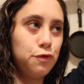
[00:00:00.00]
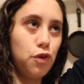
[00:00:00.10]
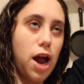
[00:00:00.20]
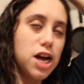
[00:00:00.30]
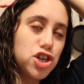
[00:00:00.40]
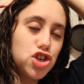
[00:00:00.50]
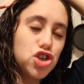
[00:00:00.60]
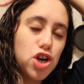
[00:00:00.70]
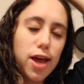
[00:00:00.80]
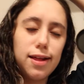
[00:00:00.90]

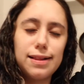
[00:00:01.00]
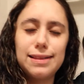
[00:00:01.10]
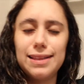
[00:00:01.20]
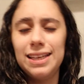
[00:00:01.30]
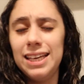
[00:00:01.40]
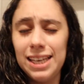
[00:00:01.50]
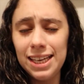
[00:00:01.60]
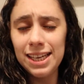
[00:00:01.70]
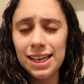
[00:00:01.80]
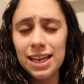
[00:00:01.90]
Fresh and
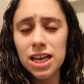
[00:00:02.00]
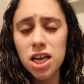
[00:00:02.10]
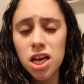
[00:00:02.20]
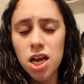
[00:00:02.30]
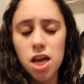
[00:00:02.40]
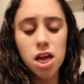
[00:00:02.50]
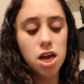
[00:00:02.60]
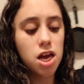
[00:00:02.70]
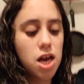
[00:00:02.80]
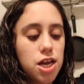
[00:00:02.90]
clean,
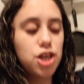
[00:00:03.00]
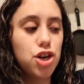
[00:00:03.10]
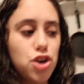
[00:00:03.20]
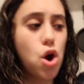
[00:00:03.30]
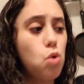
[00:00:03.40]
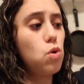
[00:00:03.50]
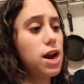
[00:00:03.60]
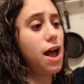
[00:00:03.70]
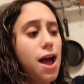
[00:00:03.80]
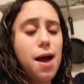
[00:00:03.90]
you know
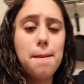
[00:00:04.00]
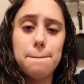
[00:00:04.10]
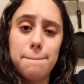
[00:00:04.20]
what I